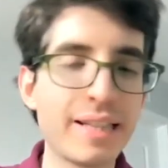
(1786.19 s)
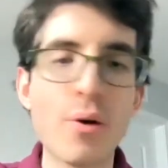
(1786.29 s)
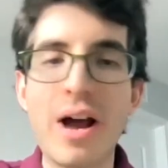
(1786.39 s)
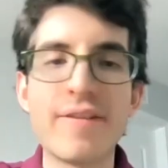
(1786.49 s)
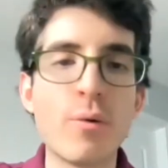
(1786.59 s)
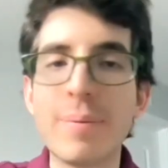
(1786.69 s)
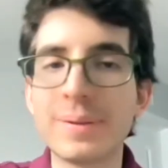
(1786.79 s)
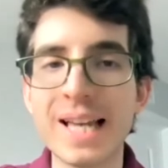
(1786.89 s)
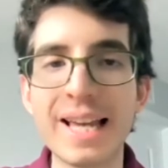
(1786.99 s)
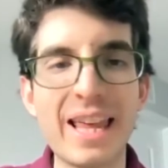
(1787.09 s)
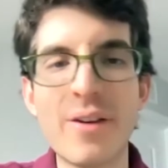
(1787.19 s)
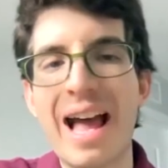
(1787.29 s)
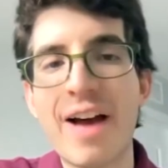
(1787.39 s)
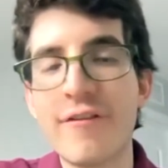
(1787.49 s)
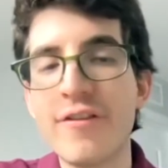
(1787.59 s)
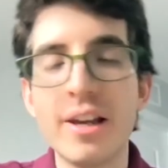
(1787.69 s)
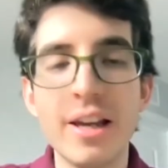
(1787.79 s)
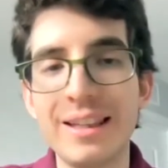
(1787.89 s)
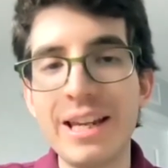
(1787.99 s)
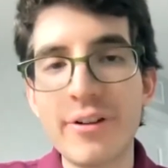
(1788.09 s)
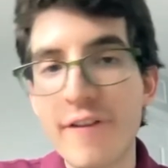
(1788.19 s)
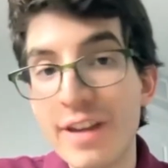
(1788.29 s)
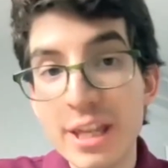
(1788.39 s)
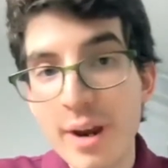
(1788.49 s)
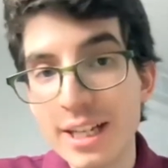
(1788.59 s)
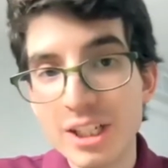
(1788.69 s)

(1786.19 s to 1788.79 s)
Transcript: they don't have a website, they don't have They are a video